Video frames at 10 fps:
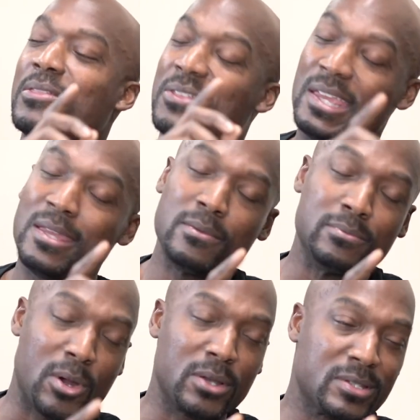The
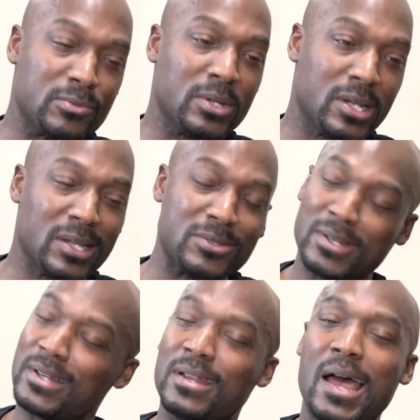Marching 100.
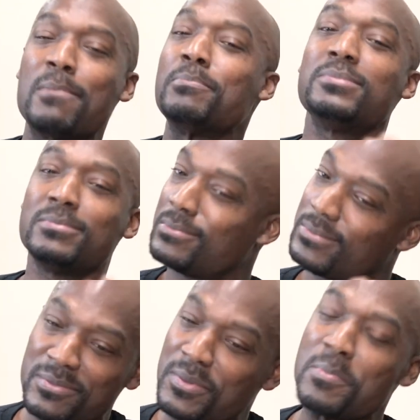I'm
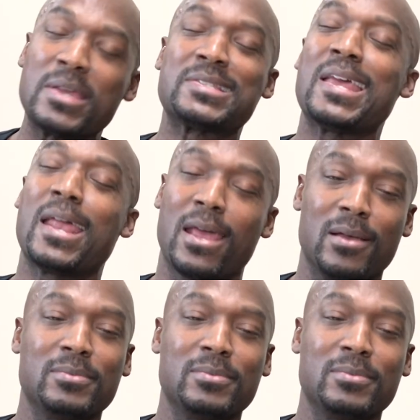going to mess that up.